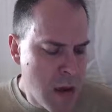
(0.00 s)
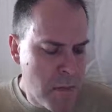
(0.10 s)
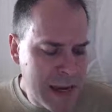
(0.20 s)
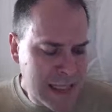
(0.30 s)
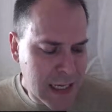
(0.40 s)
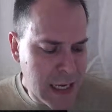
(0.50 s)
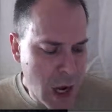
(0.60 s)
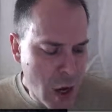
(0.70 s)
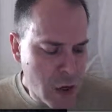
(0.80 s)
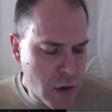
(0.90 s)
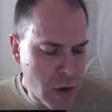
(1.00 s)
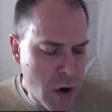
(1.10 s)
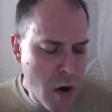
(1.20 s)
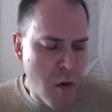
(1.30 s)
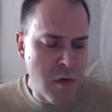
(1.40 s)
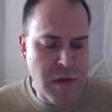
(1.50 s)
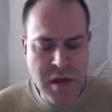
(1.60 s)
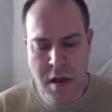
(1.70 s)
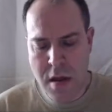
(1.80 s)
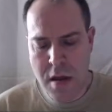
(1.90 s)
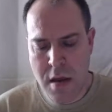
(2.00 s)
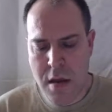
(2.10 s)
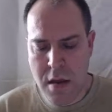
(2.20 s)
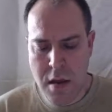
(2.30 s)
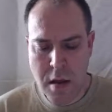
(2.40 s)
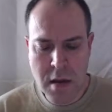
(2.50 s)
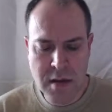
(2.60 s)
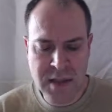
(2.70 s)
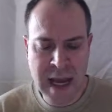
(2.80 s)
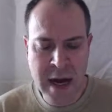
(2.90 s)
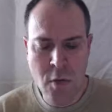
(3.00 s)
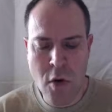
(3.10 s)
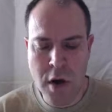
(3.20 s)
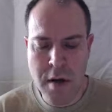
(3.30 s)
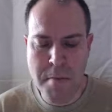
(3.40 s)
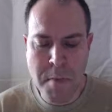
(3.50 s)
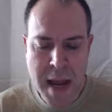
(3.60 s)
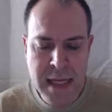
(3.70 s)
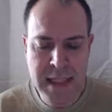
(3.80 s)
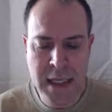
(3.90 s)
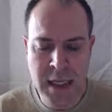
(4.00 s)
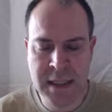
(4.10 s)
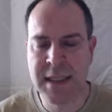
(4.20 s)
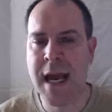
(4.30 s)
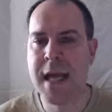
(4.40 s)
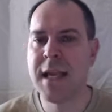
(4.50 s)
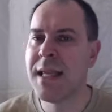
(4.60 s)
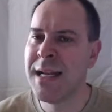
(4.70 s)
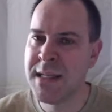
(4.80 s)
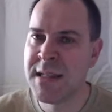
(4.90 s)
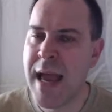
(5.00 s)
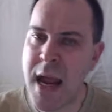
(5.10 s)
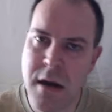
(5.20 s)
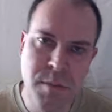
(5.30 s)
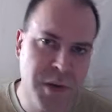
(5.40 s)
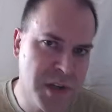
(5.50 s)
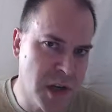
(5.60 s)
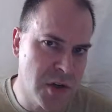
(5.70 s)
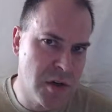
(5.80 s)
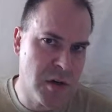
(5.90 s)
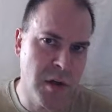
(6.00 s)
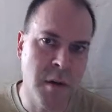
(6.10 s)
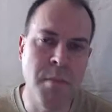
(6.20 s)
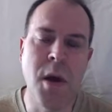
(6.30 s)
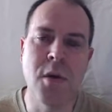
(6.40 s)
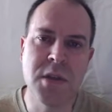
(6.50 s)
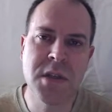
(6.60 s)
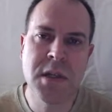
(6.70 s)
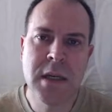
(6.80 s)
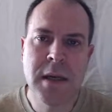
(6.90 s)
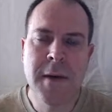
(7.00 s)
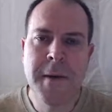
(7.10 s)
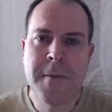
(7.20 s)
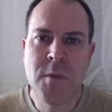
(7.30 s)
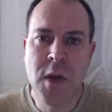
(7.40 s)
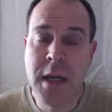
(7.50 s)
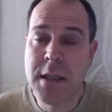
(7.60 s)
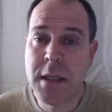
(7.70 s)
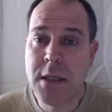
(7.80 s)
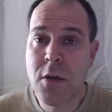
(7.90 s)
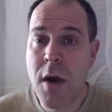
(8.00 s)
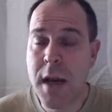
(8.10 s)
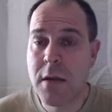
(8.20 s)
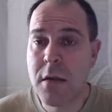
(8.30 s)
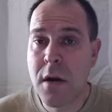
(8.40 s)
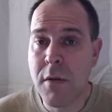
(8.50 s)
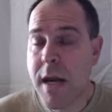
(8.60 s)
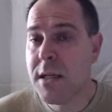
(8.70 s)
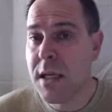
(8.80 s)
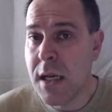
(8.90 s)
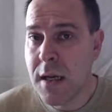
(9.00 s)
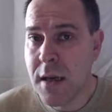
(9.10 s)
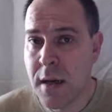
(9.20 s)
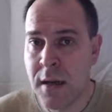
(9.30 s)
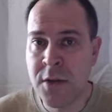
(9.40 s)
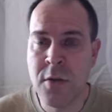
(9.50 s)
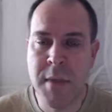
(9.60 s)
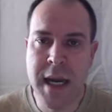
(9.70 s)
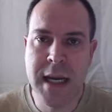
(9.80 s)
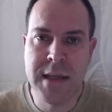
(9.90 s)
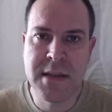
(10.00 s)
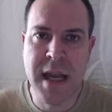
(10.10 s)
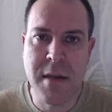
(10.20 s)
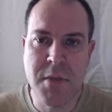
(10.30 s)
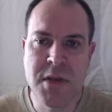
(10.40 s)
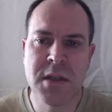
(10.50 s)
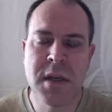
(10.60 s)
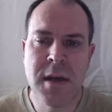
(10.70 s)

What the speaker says: Basically, under oath, Zac Warren basically said that is standard procedure on their boats. So it's quite crazy to make that statement.